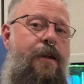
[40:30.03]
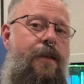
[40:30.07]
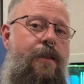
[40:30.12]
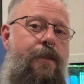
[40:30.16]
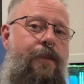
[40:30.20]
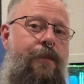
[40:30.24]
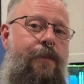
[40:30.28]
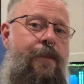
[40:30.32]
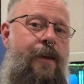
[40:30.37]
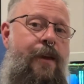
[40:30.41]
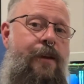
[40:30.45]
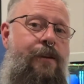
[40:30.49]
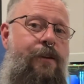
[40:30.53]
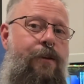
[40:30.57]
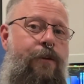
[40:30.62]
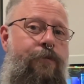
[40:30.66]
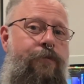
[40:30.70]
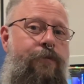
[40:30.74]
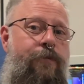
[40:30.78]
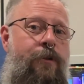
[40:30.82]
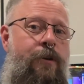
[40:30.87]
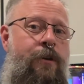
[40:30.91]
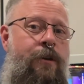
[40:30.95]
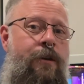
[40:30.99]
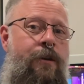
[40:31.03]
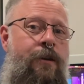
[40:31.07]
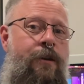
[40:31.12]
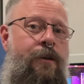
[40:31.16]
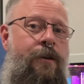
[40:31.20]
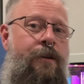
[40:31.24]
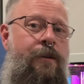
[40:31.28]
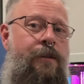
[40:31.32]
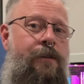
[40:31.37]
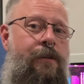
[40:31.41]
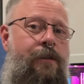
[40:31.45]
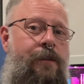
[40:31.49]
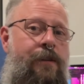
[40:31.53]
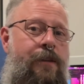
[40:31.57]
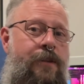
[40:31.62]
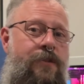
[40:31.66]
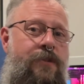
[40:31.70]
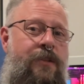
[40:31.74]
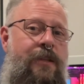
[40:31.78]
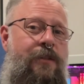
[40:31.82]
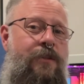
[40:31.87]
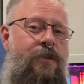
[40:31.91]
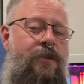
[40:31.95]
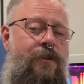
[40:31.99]
Thank you for
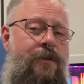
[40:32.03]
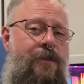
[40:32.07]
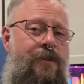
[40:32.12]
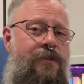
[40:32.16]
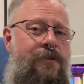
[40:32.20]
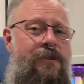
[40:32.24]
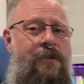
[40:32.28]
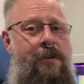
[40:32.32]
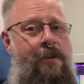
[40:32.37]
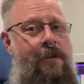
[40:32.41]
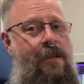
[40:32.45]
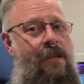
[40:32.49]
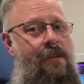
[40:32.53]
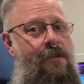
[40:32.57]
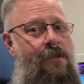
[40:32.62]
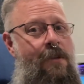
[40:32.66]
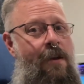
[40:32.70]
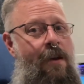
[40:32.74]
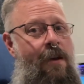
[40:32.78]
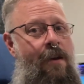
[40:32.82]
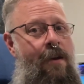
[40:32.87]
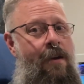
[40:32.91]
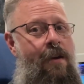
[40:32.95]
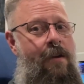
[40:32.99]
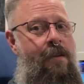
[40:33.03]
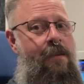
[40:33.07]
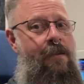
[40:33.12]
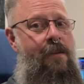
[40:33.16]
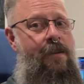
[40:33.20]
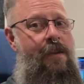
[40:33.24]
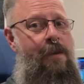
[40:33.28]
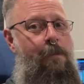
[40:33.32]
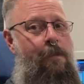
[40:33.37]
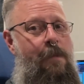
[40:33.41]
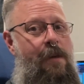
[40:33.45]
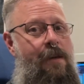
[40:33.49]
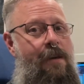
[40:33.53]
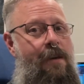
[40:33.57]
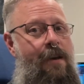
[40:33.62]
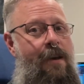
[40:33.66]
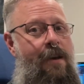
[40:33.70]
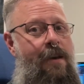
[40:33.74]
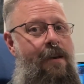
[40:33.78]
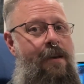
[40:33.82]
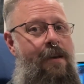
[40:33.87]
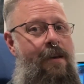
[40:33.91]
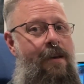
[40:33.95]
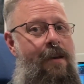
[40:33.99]
listening to this series on the
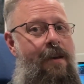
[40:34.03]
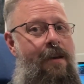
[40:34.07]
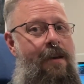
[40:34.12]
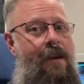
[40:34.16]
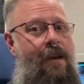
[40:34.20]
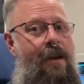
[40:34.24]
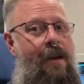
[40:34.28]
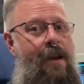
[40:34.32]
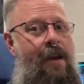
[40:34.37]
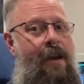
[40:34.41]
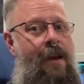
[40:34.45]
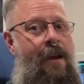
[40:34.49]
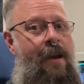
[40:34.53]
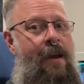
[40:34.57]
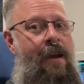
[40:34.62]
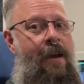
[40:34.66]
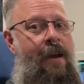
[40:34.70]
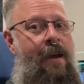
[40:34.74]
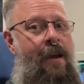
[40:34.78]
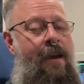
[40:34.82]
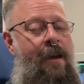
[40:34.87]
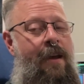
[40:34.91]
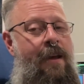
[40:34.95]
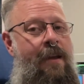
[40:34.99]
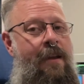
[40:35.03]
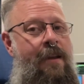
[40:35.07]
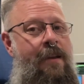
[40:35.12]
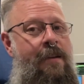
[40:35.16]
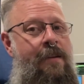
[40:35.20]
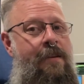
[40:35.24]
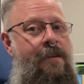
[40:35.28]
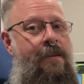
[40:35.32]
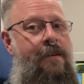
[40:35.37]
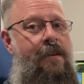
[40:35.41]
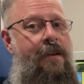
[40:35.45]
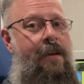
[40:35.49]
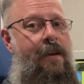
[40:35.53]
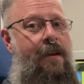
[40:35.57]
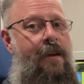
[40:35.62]
Amiga, and